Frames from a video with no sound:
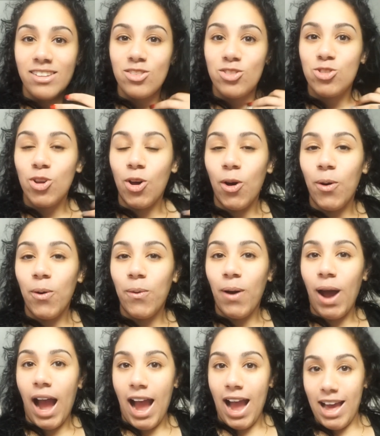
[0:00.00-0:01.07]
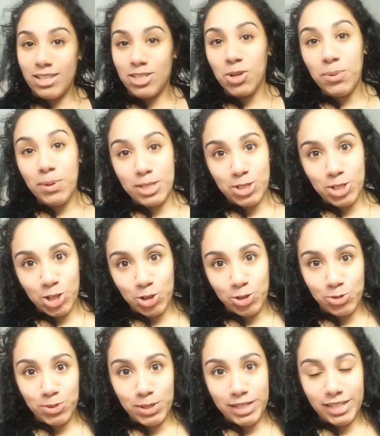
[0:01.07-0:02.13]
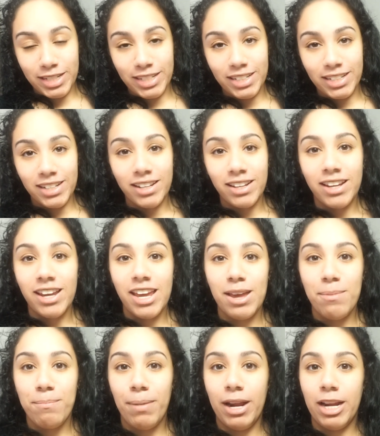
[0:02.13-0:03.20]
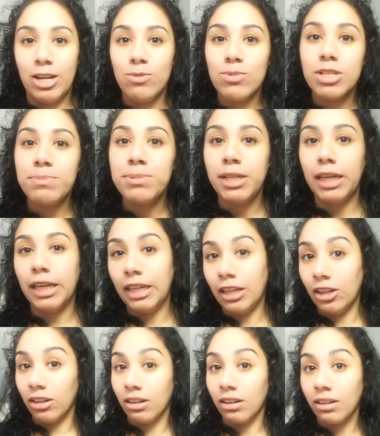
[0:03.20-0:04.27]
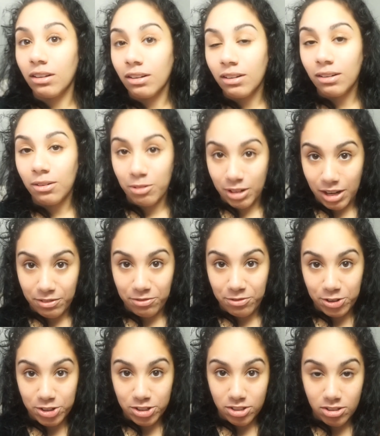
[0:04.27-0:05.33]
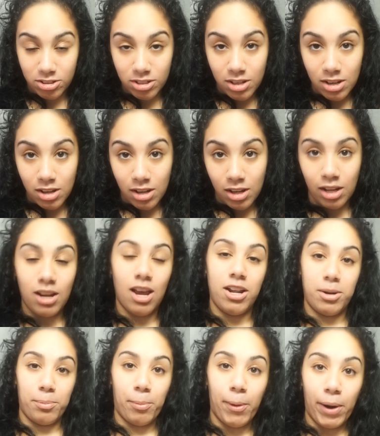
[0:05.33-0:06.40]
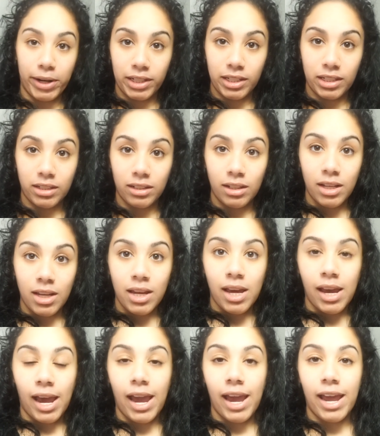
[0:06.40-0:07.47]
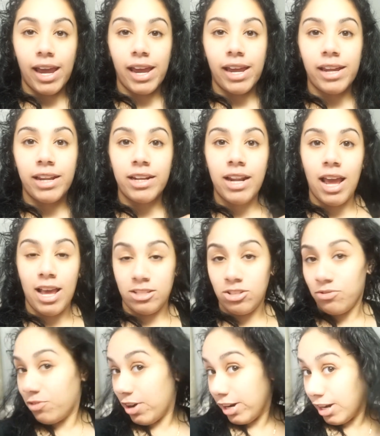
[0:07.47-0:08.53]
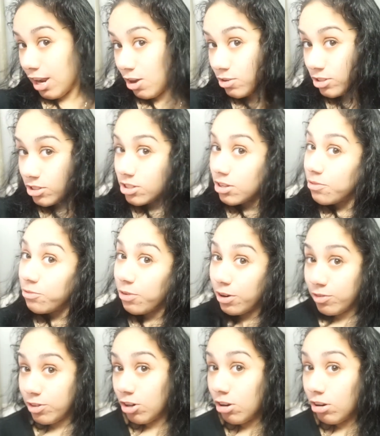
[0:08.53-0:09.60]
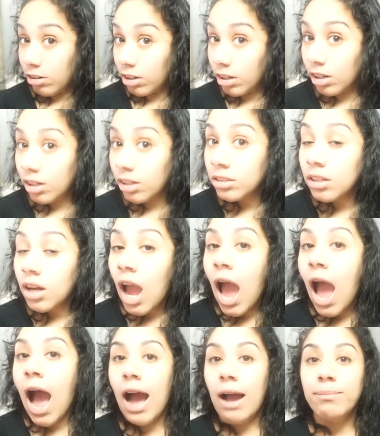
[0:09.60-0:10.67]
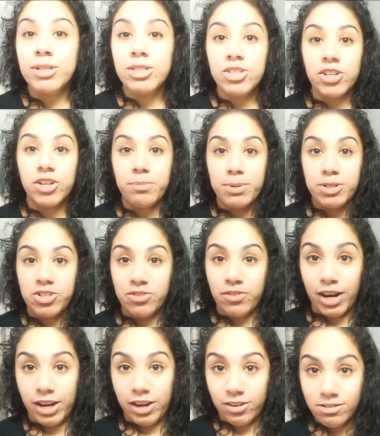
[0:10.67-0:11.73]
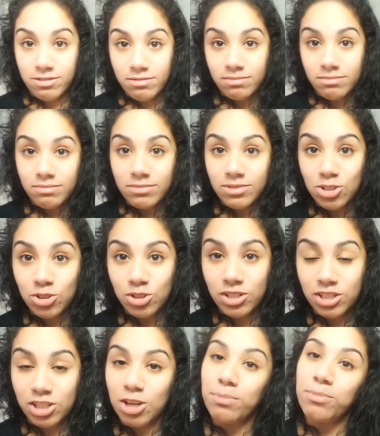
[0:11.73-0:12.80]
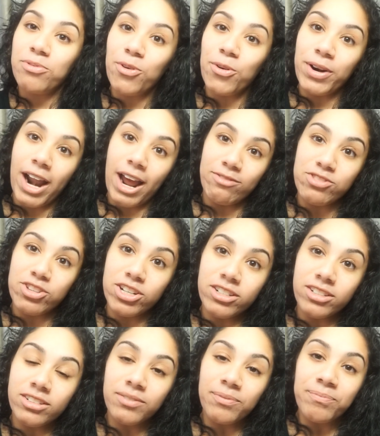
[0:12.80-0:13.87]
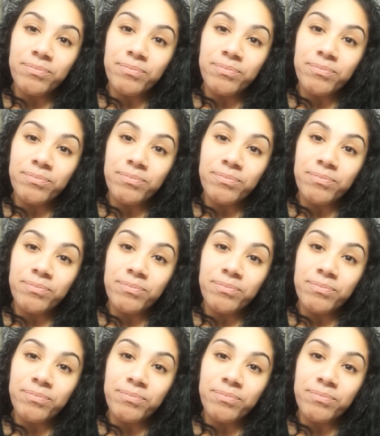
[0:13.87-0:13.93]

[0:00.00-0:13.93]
So I had to wait till it grew in. My hair was up to here when I first cut it pregnant. And as of right now, it's very long. I'm insert a picture right here so you can see a before and after.